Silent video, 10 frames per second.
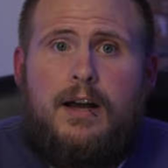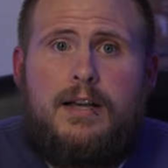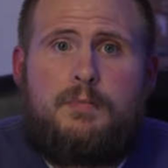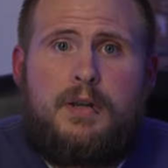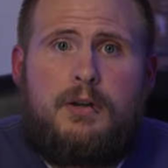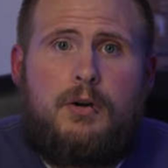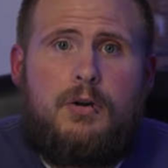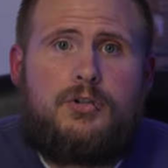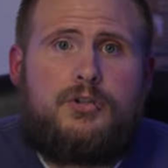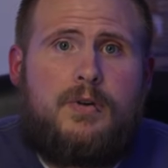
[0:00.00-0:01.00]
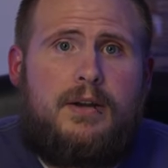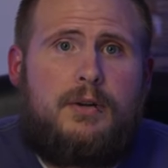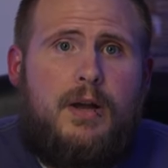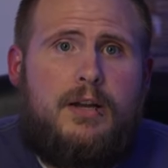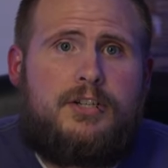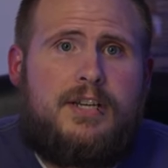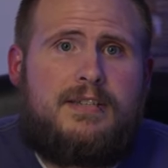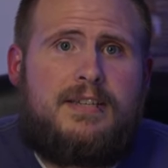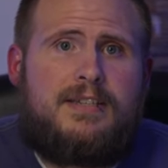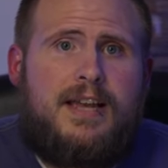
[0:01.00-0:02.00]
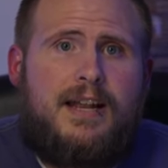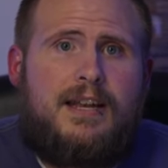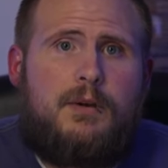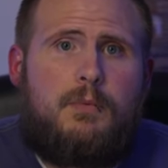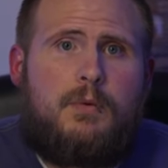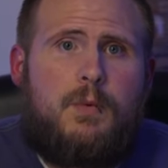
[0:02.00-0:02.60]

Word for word: Cosmic Girl, Stratolaunch has decided it would